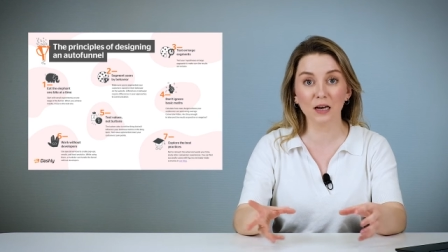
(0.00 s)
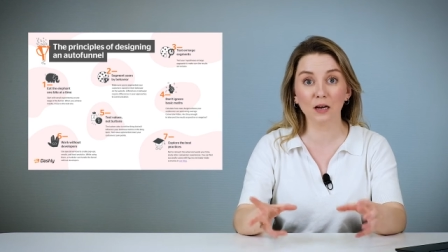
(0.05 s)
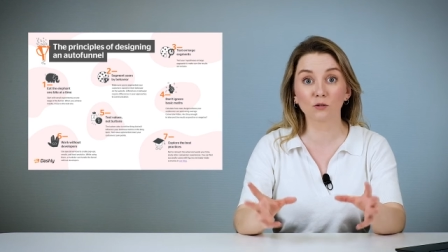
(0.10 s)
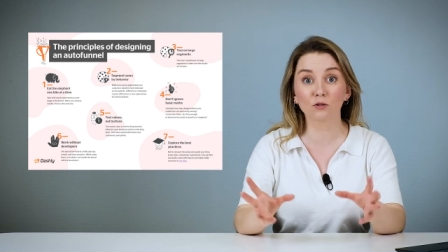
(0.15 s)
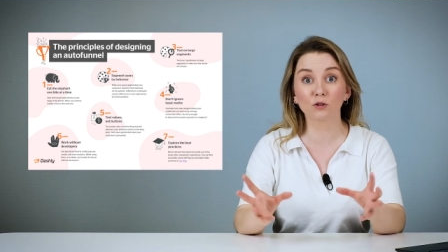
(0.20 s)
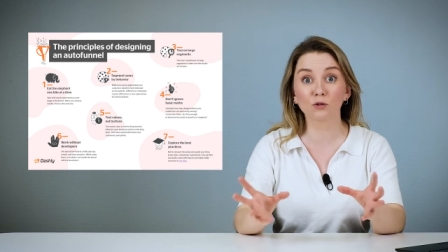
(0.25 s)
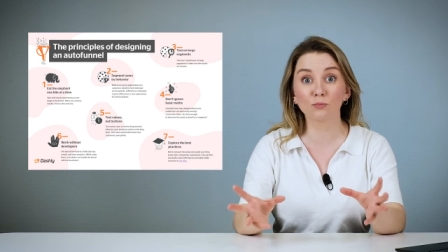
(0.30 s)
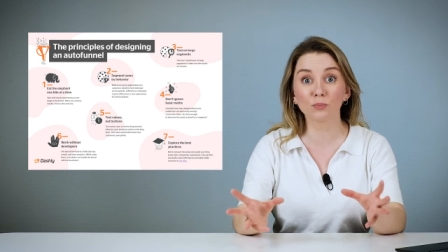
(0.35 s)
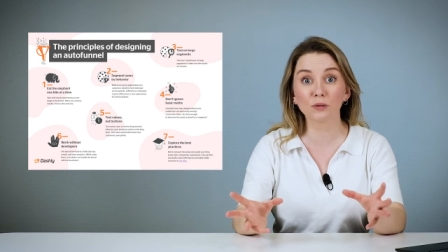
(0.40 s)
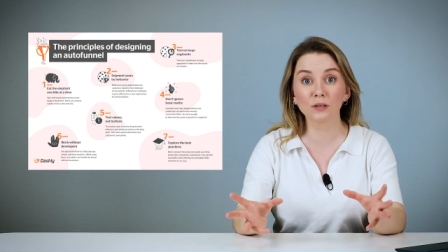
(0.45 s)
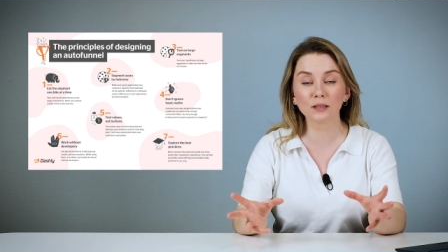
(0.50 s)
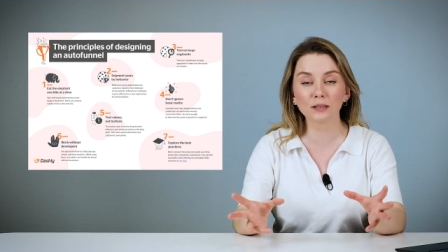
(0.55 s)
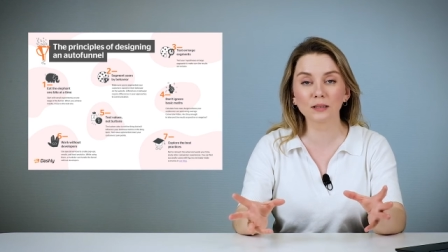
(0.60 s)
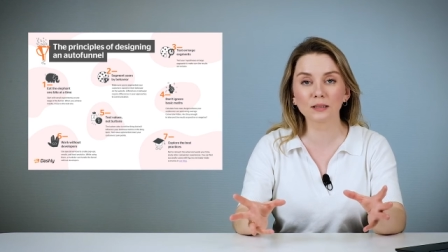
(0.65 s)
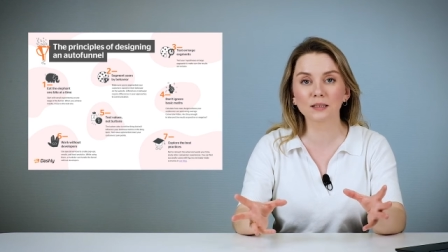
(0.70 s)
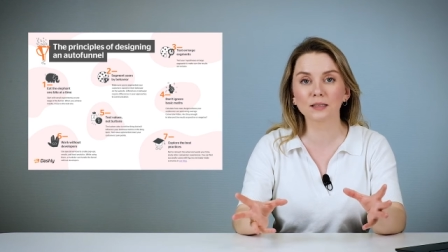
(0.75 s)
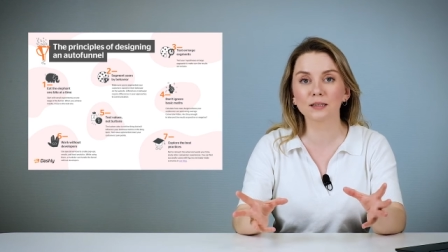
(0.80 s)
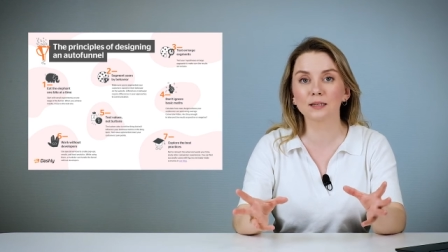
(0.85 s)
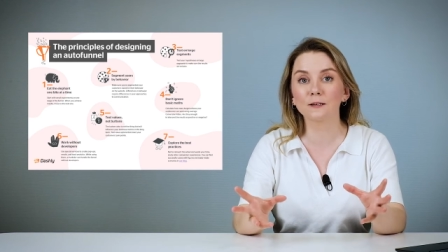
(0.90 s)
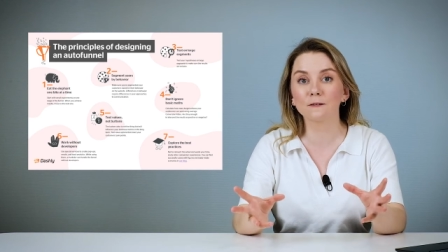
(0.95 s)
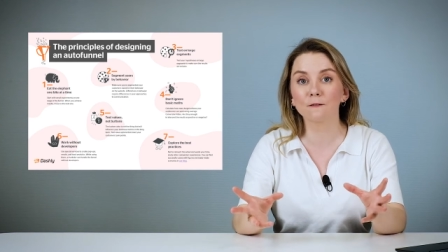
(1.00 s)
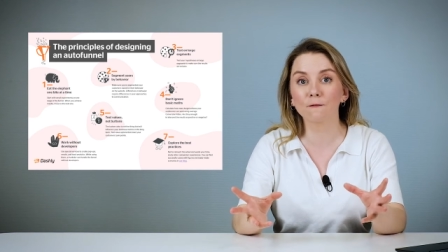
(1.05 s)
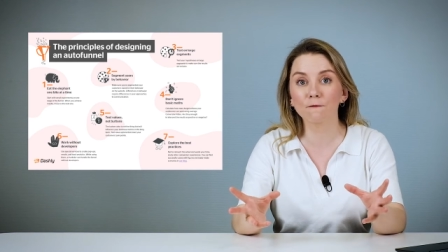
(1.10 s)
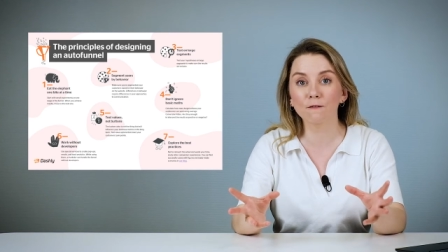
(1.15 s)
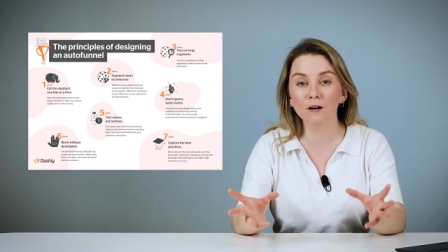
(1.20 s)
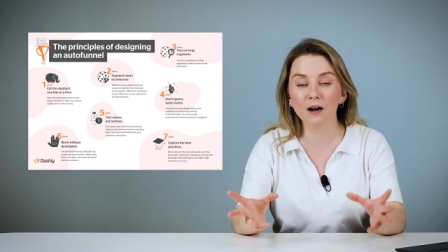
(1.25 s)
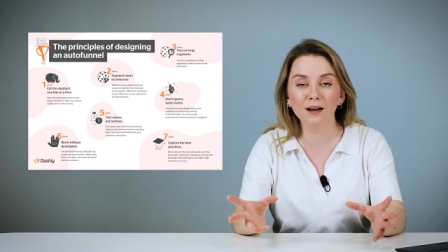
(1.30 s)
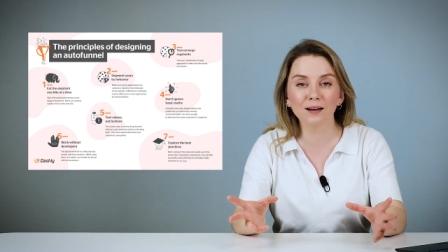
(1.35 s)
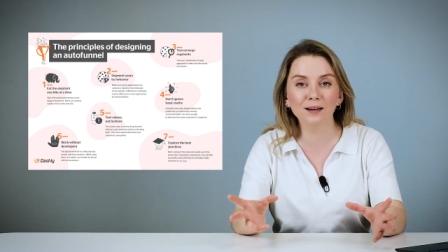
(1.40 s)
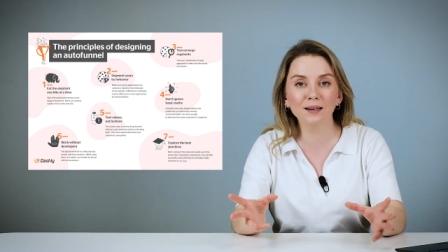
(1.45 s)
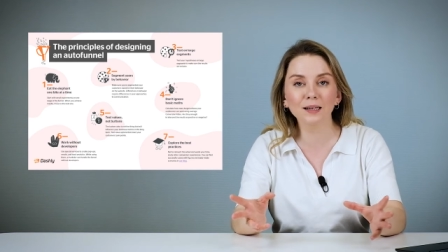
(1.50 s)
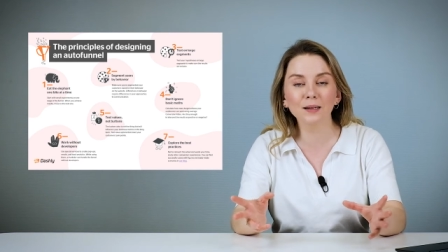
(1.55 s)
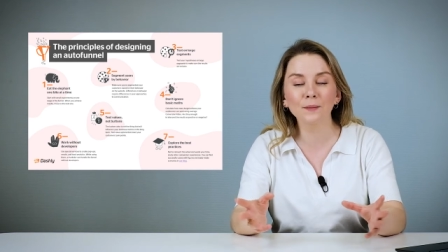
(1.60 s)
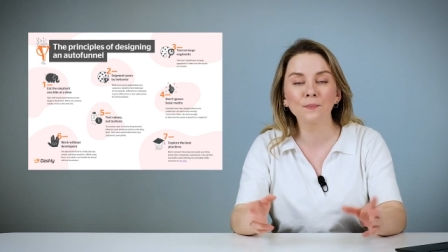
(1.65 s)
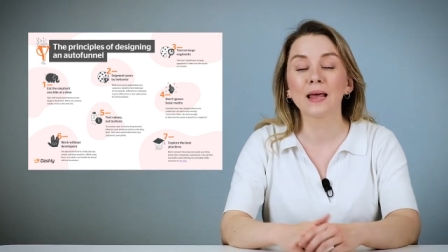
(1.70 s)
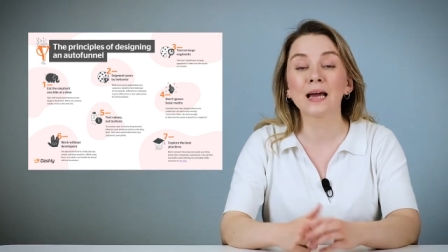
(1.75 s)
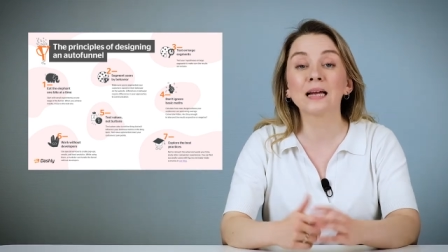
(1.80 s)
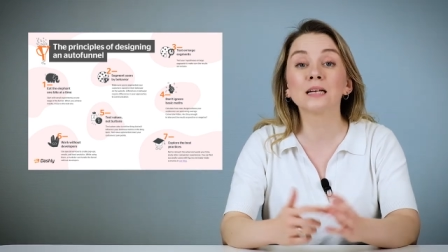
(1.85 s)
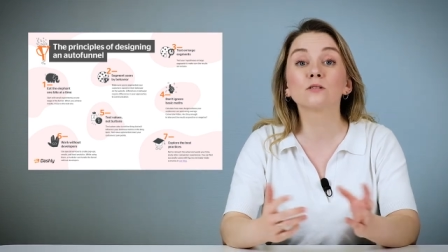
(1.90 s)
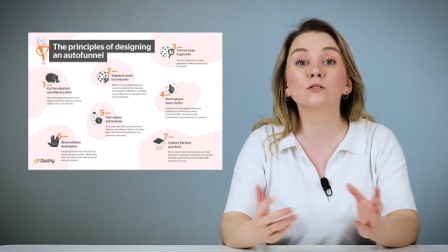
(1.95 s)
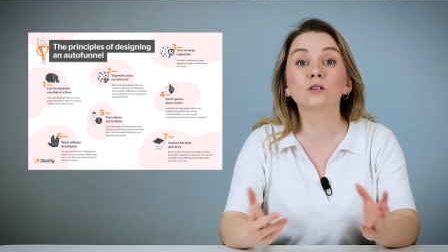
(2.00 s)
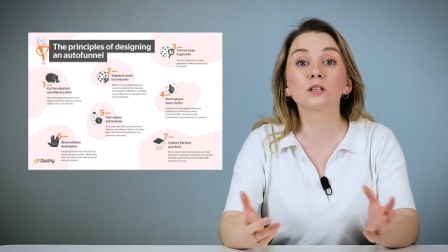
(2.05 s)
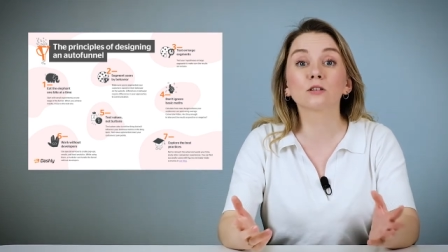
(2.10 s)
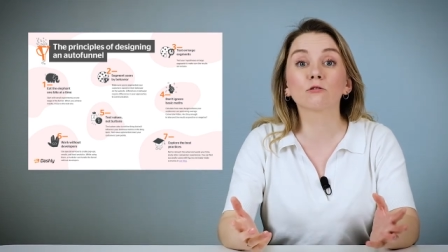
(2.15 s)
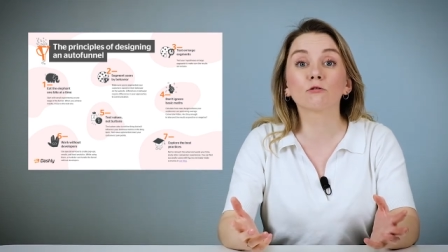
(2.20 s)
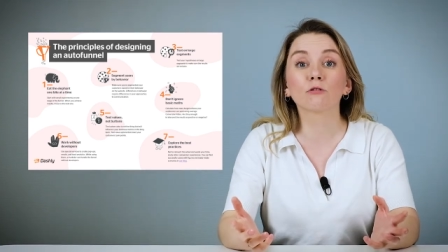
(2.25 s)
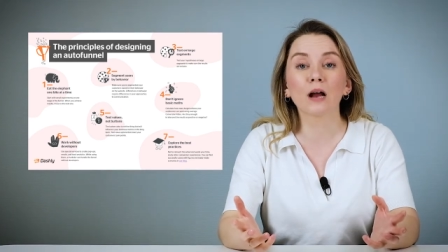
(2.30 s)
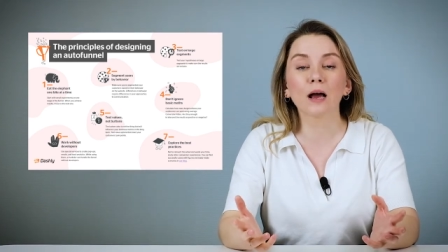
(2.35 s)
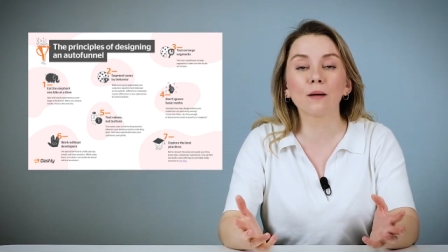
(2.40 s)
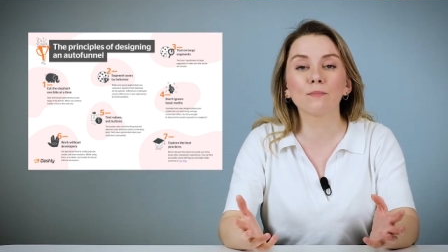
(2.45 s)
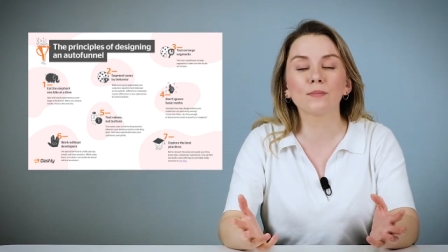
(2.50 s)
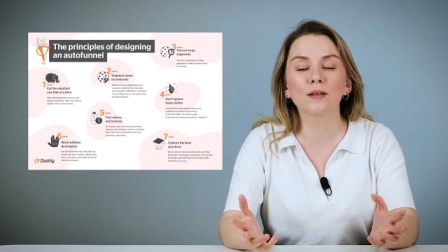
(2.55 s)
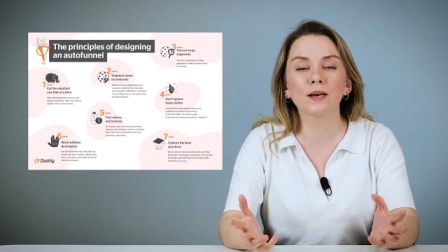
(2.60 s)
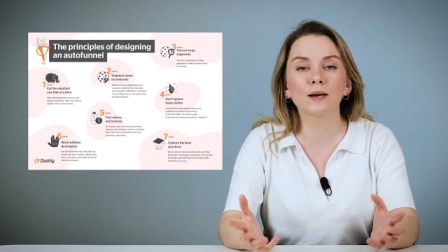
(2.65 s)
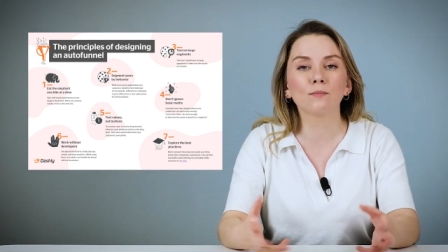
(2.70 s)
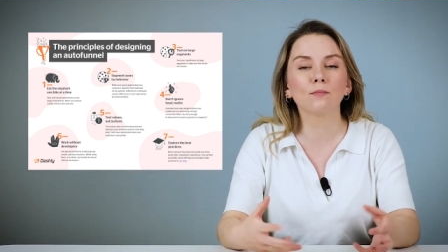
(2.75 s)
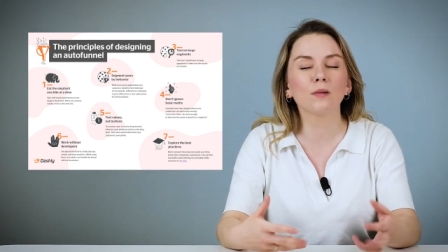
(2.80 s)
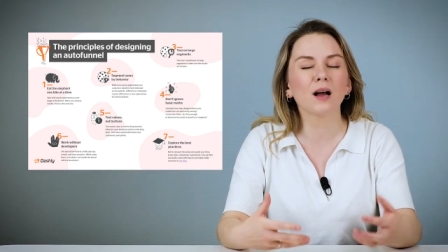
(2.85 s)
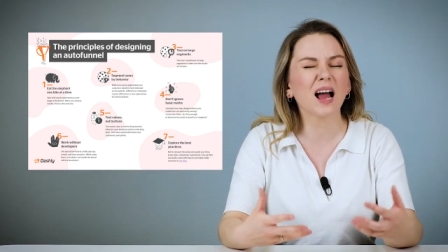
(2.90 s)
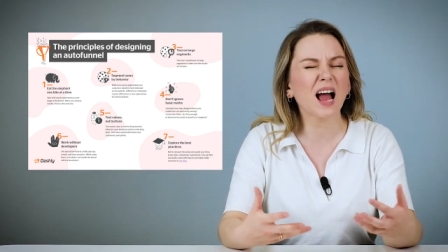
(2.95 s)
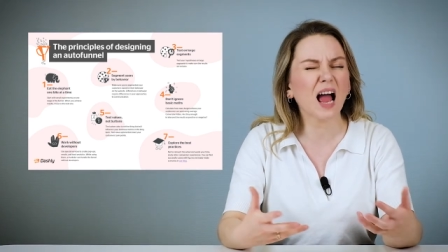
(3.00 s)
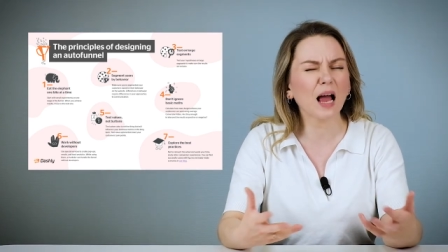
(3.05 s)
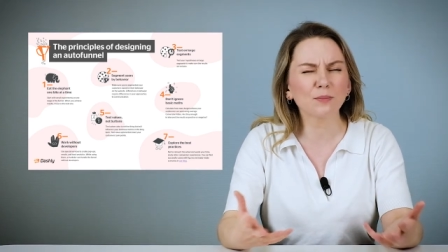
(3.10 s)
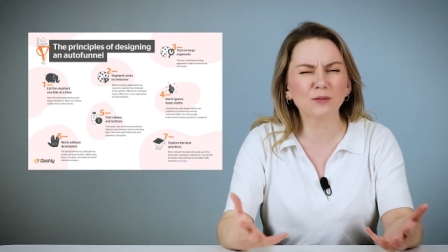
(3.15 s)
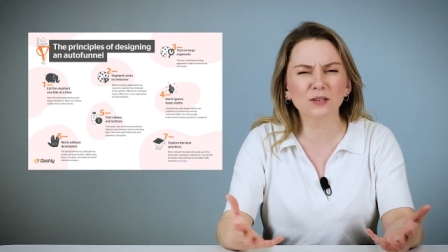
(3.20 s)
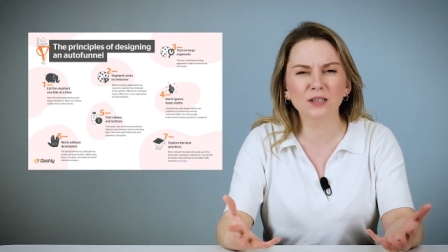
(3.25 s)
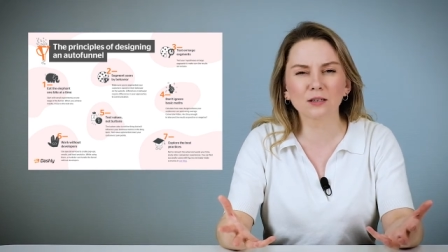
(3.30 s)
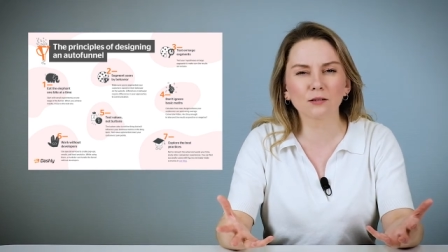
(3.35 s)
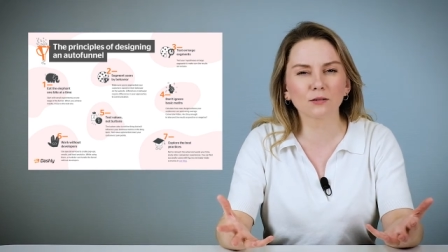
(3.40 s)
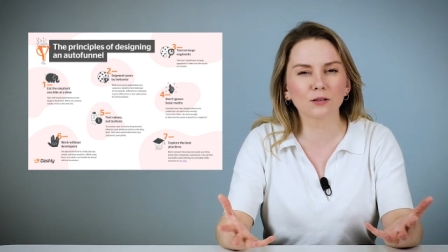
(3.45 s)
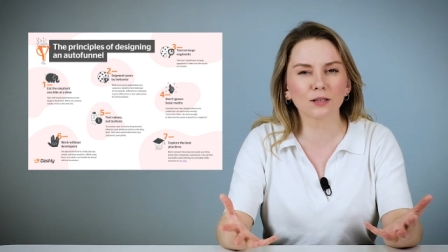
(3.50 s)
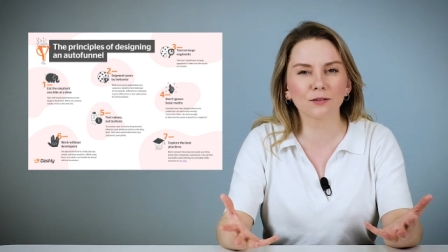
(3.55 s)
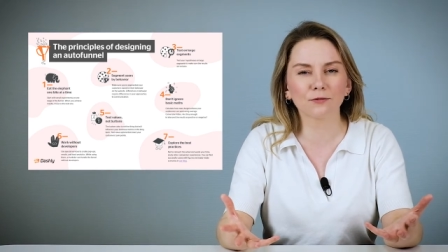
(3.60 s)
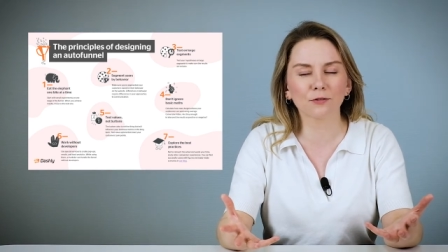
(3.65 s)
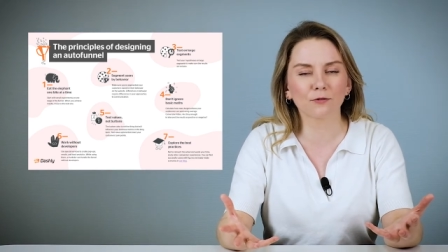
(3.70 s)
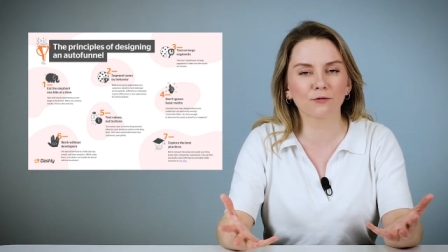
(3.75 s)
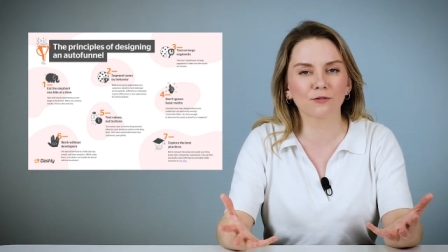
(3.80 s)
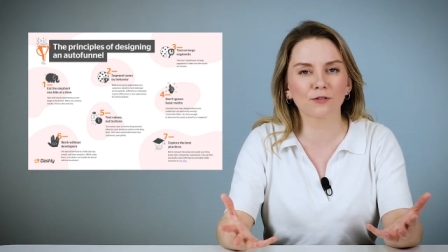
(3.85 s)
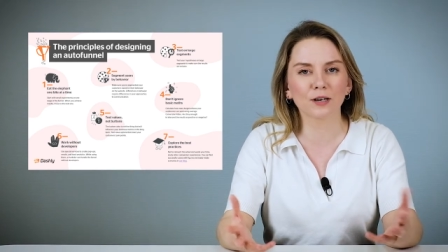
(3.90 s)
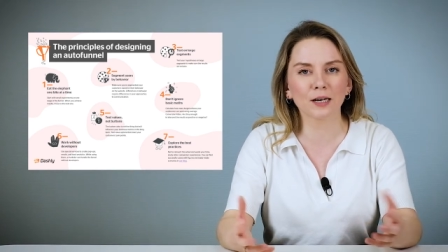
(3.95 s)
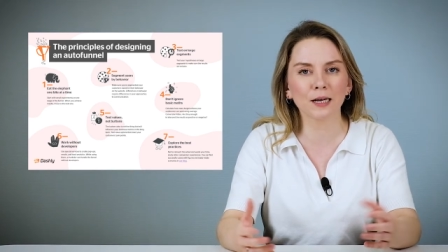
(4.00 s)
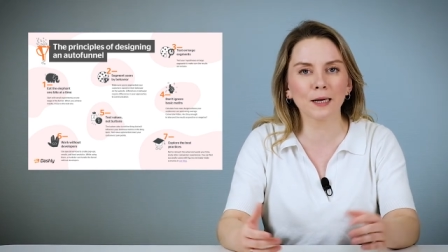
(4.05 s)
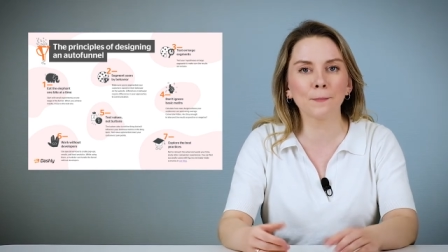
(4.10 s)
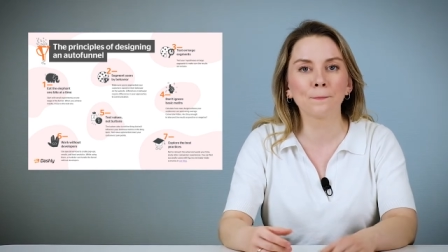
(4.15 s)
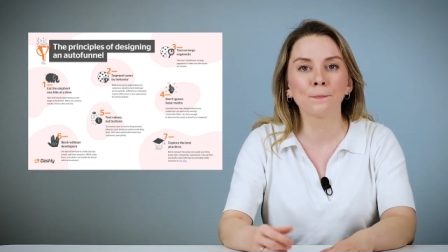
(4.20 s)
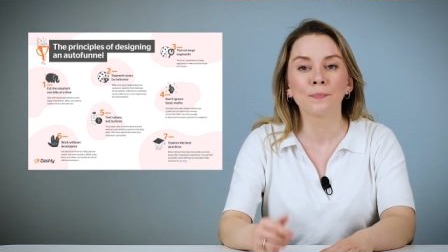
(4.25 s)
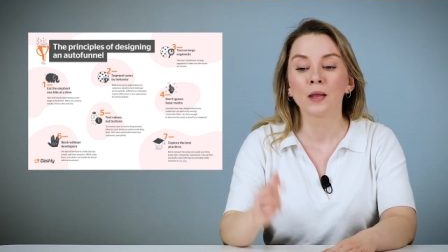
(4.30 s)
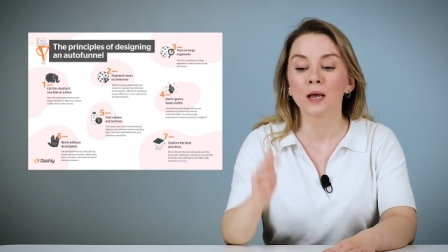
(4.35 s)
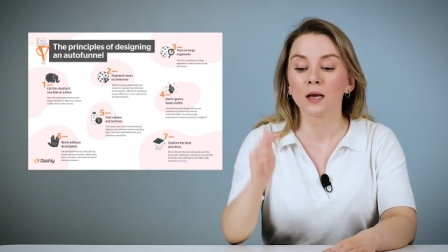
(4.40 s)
how to build the funnel, and you can grab them absolutely for free.